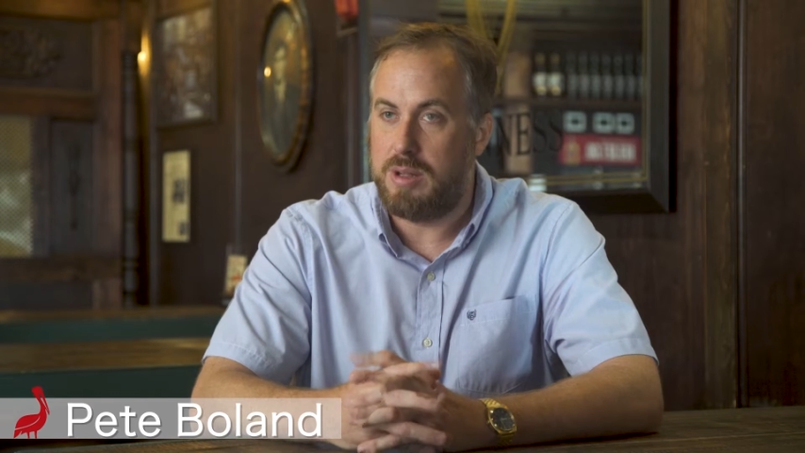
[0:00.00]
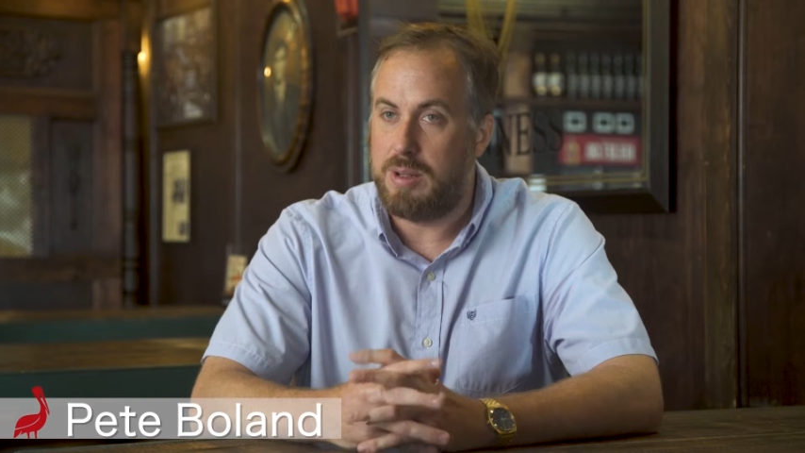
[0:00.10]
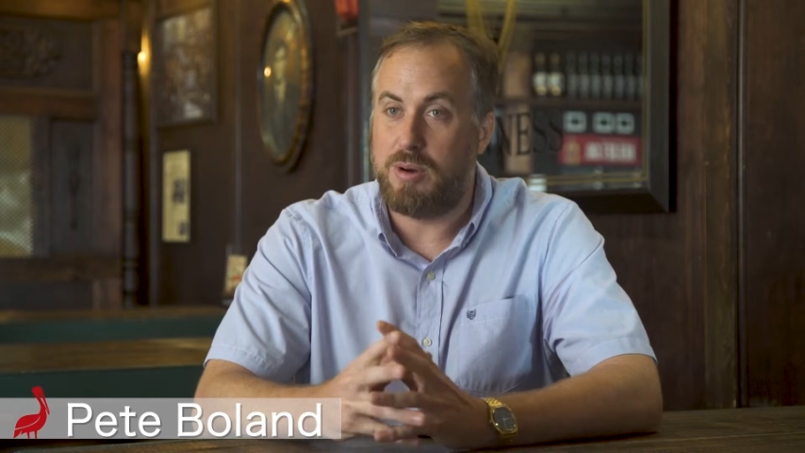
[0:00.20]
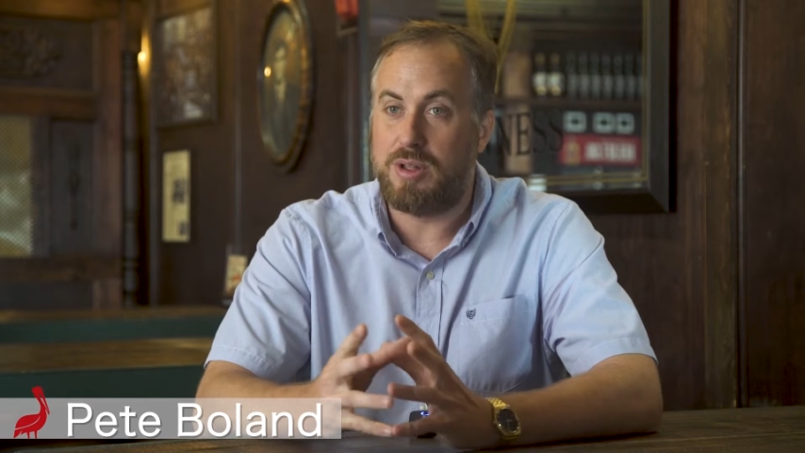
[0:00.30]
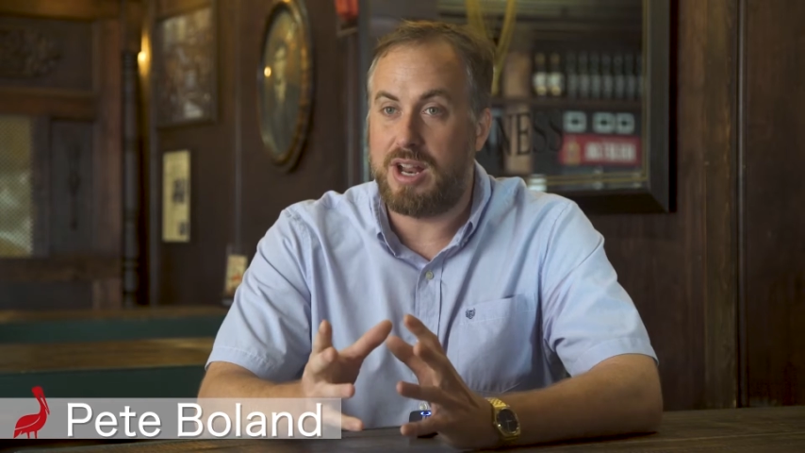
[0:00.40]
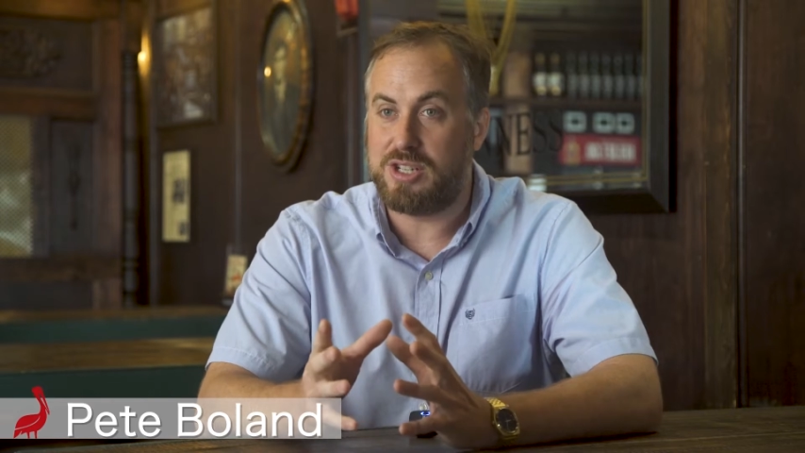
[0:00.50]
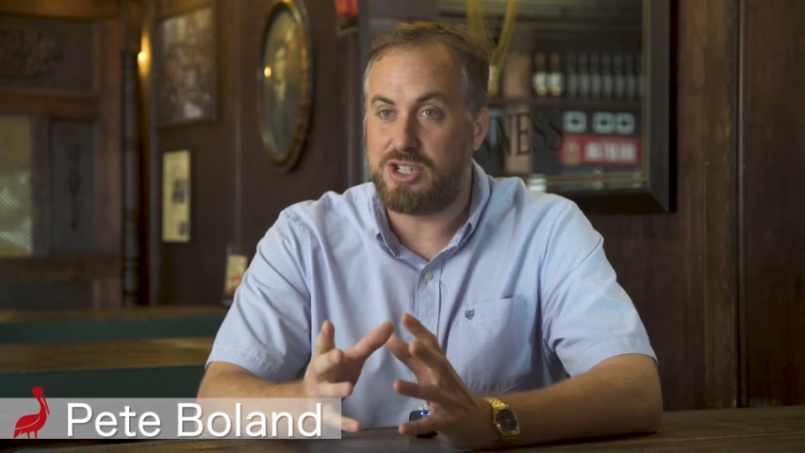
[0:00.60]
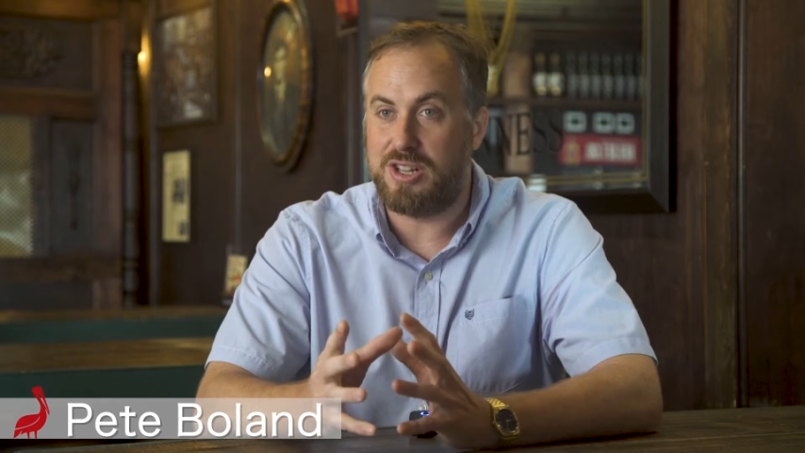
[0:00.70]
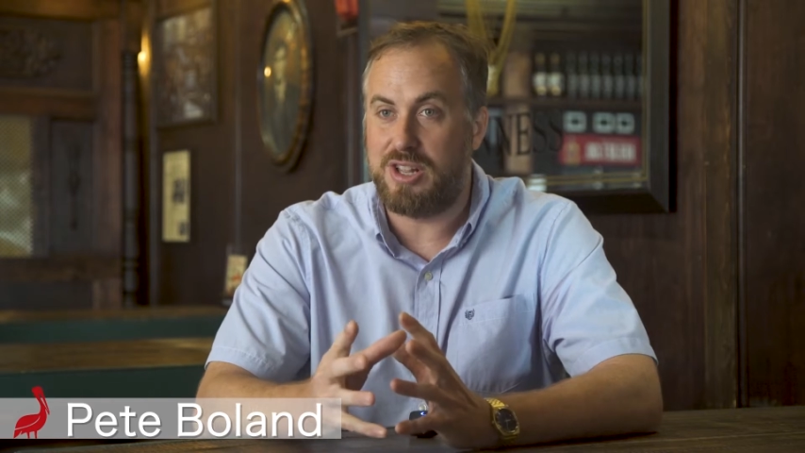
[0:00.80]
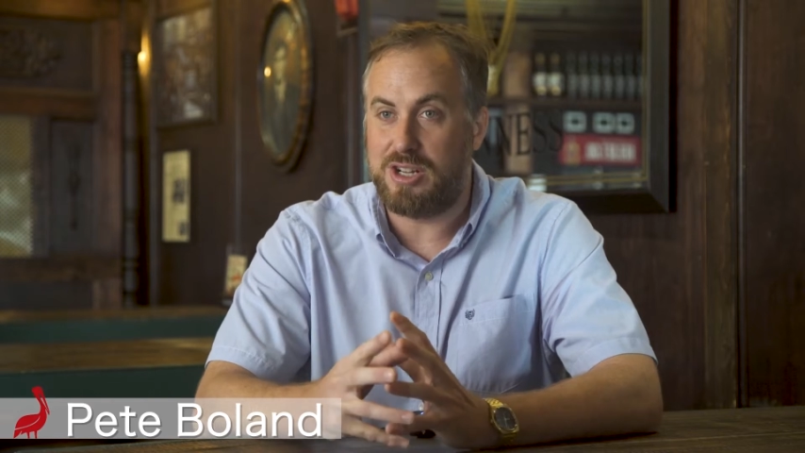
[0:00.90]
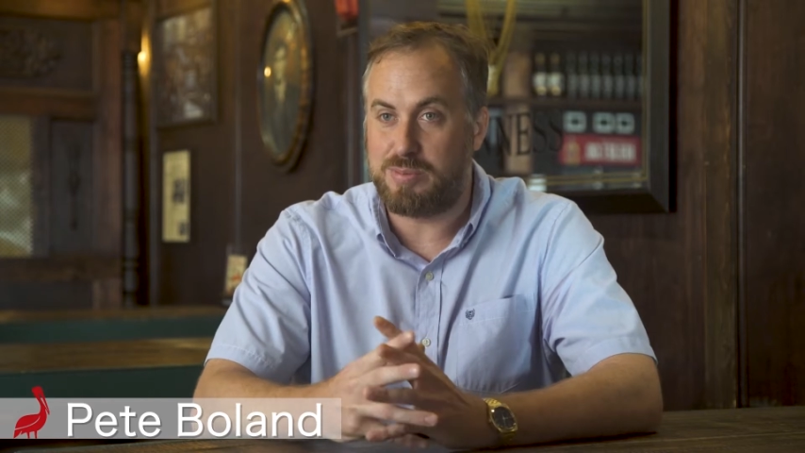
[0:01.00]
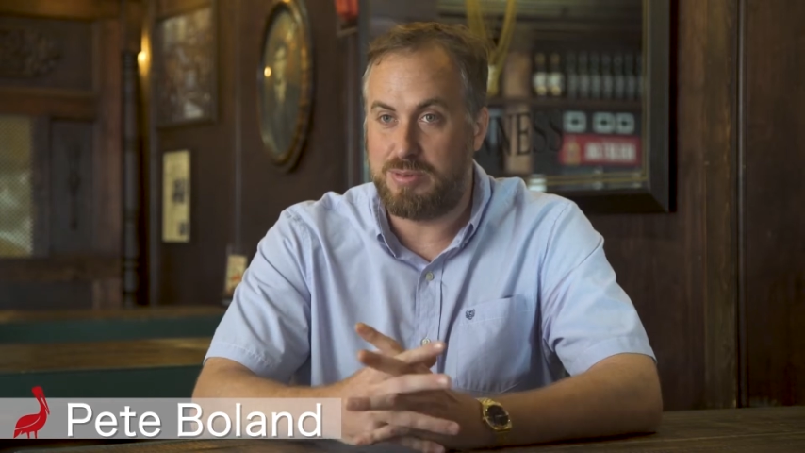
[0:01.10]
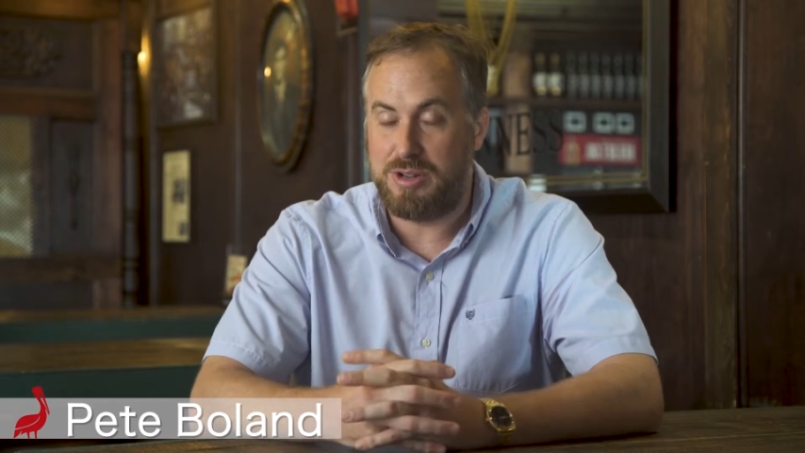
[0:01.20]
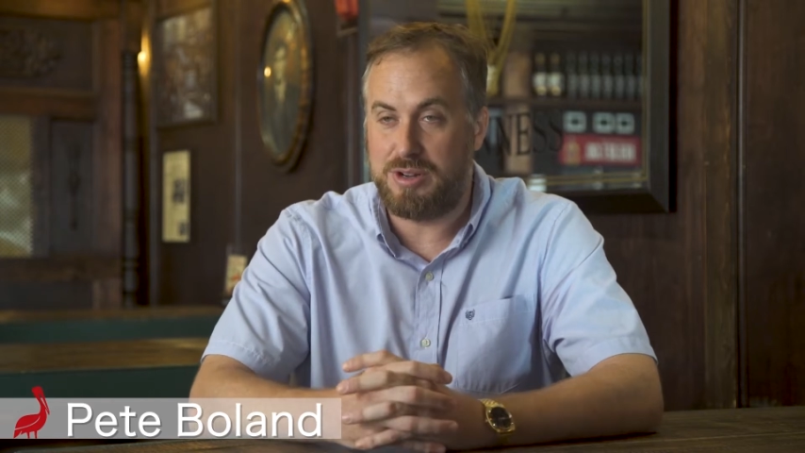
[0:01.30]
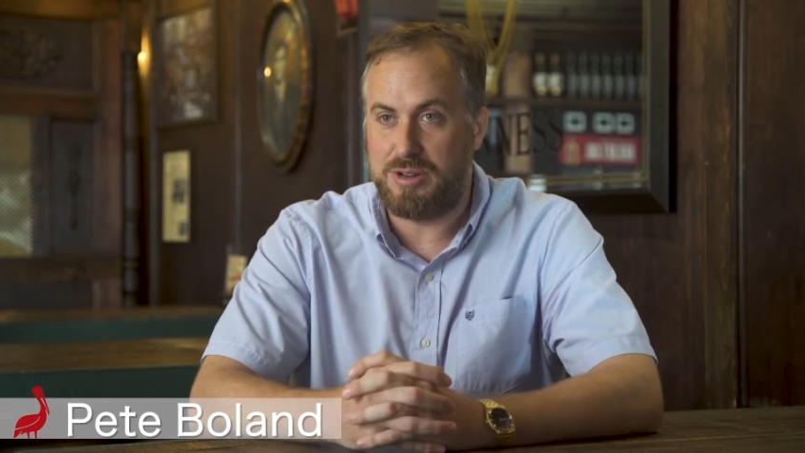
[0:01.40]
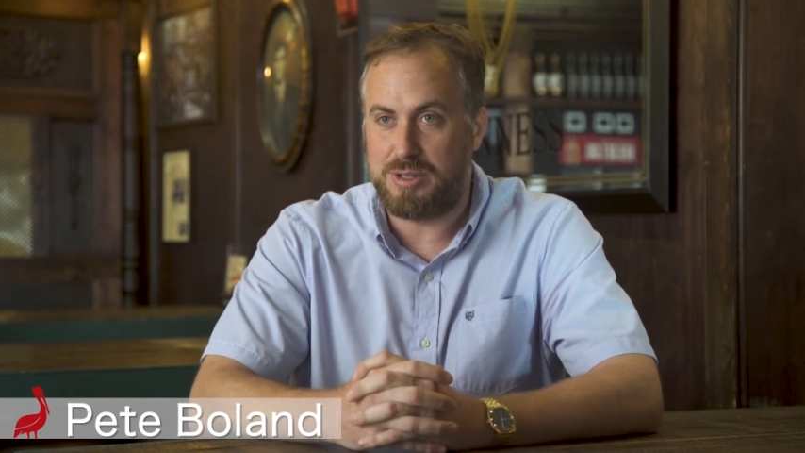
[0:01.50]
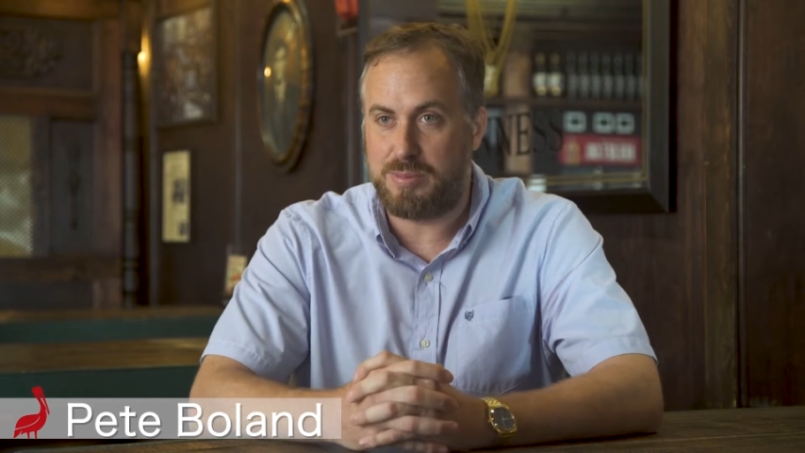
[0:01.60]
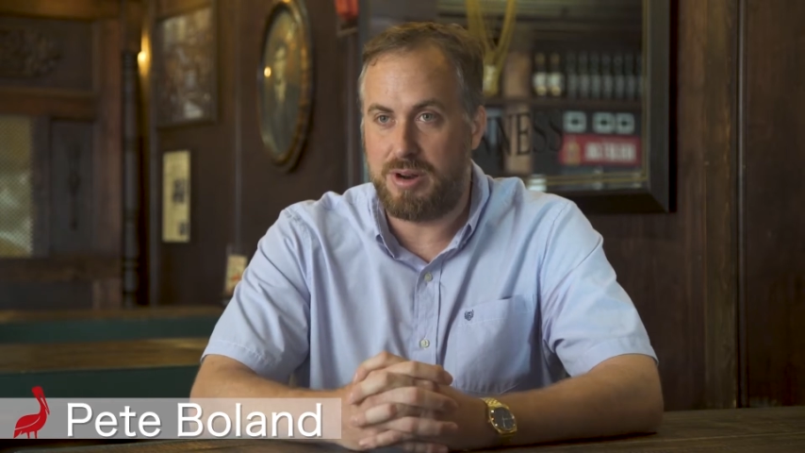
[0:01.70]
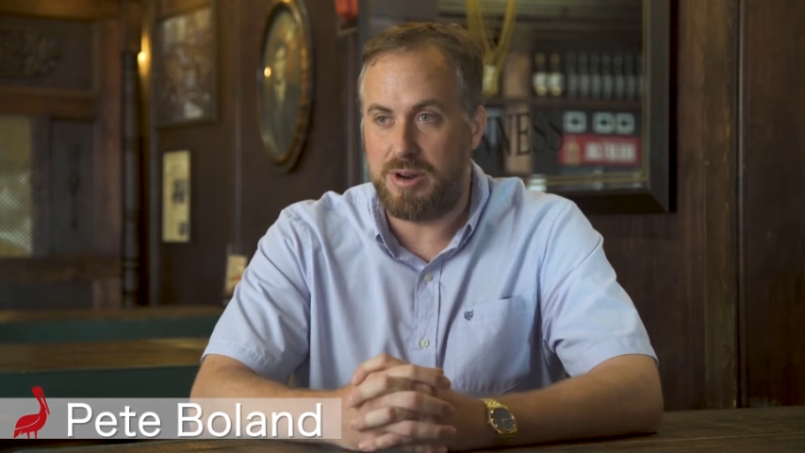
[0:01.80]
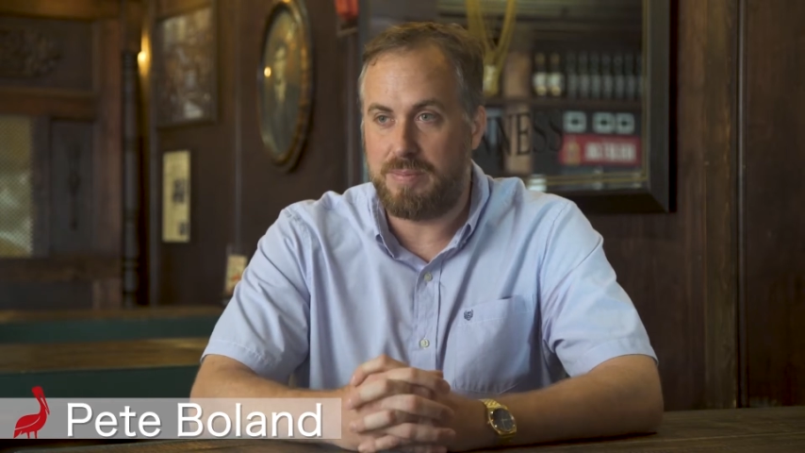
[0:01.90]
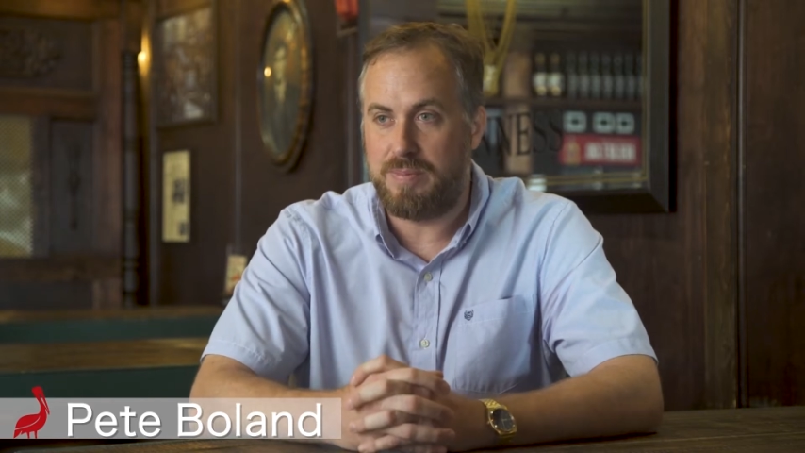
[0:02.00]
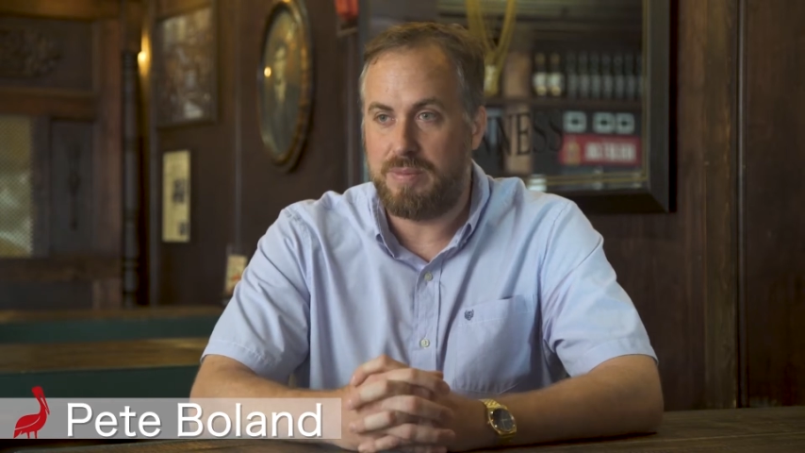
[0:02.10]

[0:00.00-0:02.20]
They both kind of share the entrepreneurial spirit.